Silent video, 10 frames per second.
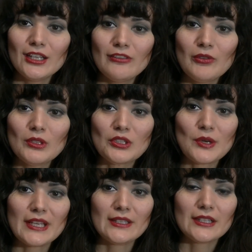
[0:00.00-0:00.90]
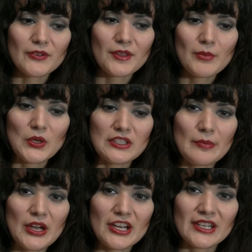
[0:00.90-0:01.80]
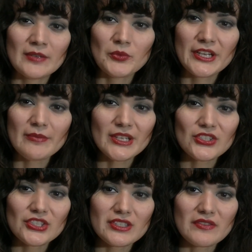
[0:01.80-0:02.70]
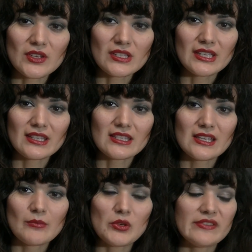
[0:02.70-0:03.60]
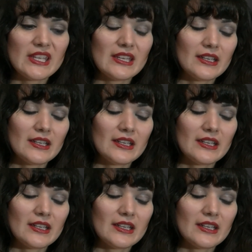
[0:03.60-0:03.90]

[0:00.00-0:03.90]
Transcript: full trailer. For the most part, it pretty much just feels like the same movie.